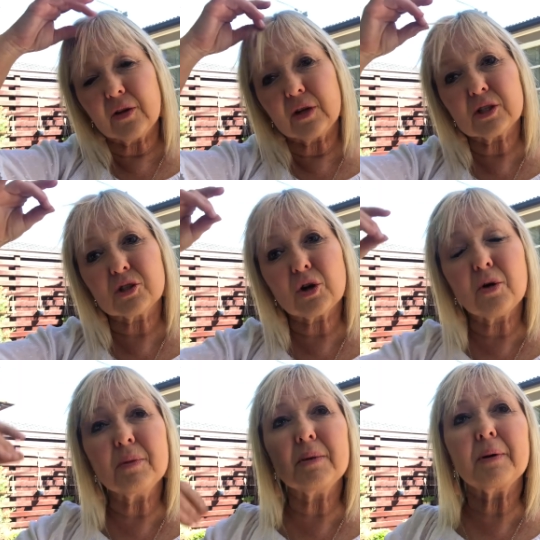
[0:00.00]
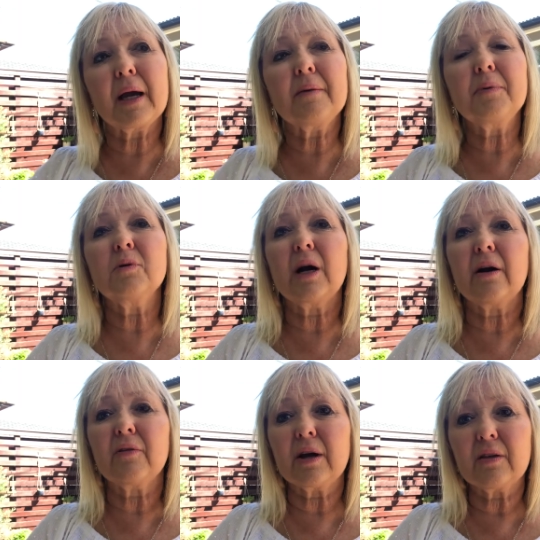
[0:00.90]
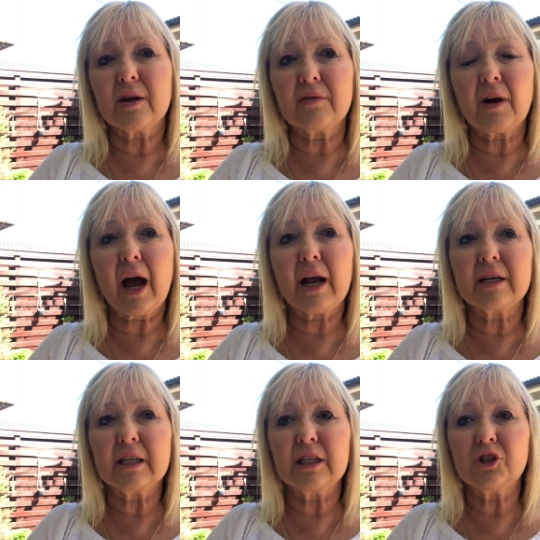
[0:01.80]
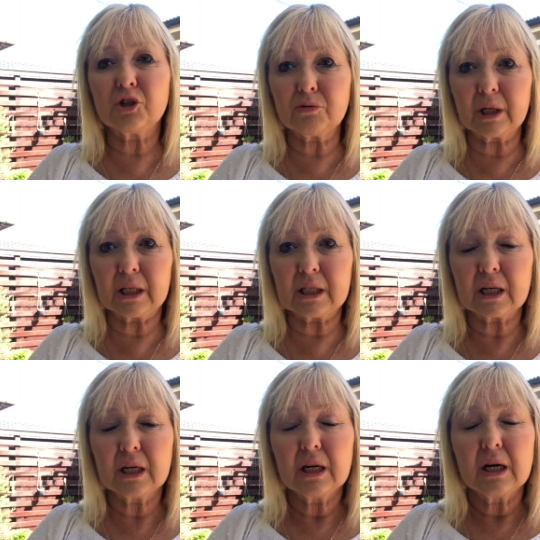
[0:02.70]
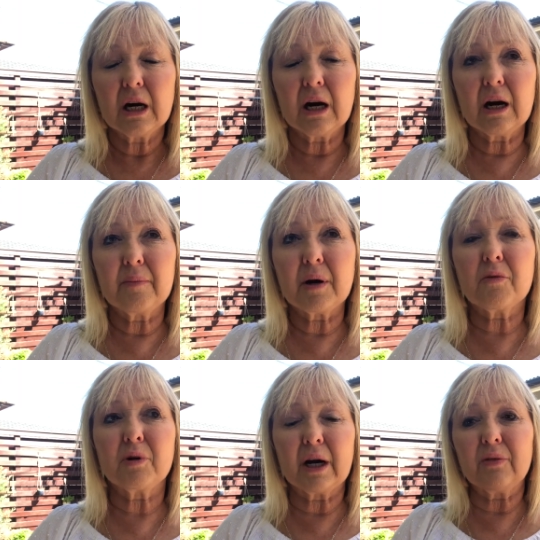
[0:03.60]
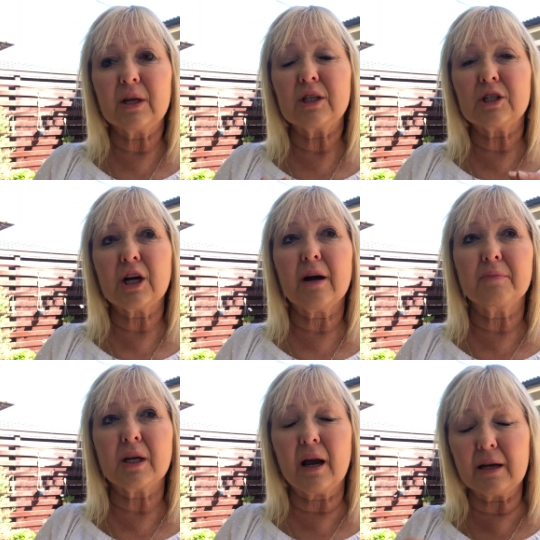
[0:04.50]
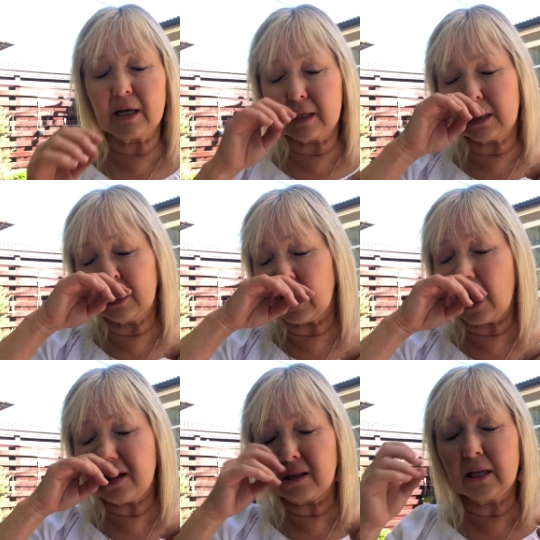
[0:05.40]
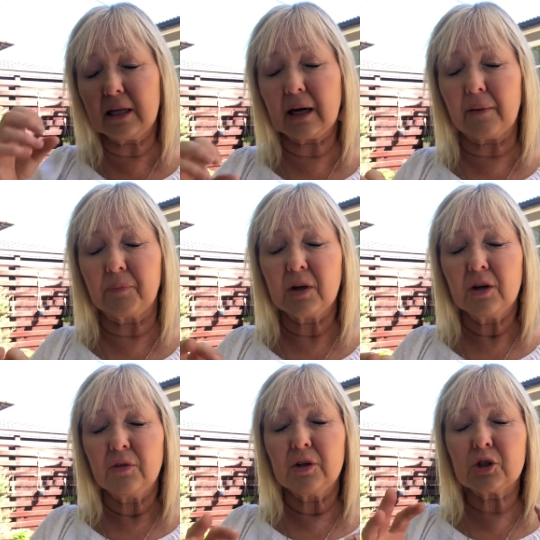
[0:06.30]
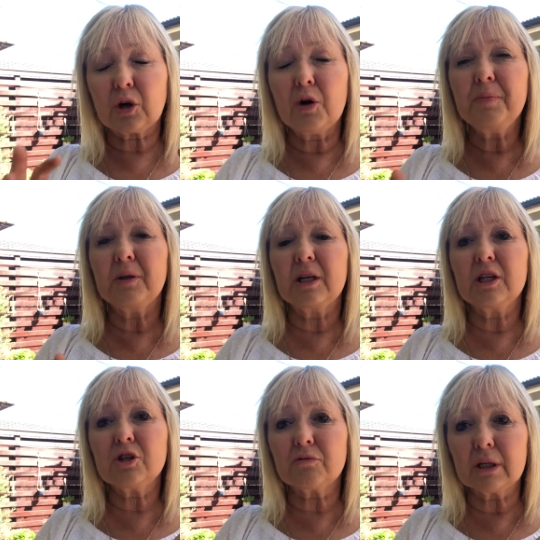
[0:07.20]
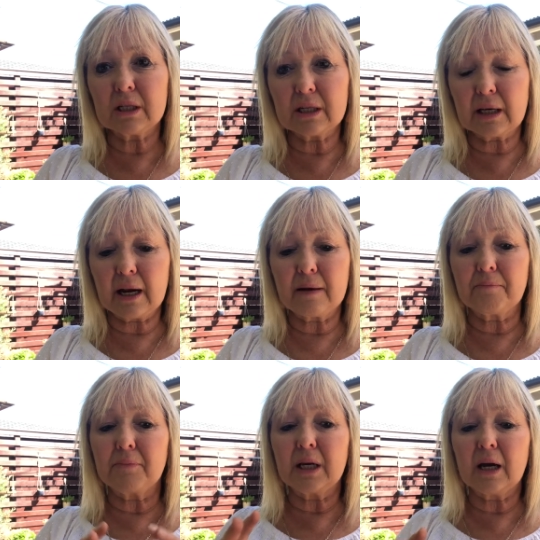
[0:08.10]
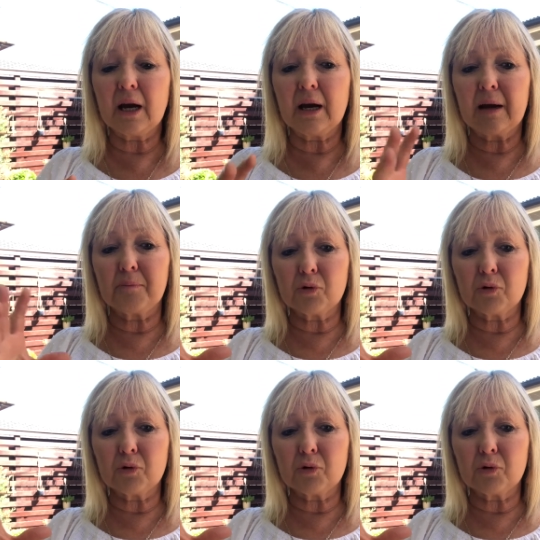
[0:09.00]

There's so many people out there that have had injuries um, around these jabs, and and the um, the scope of the injuries is getting bigger and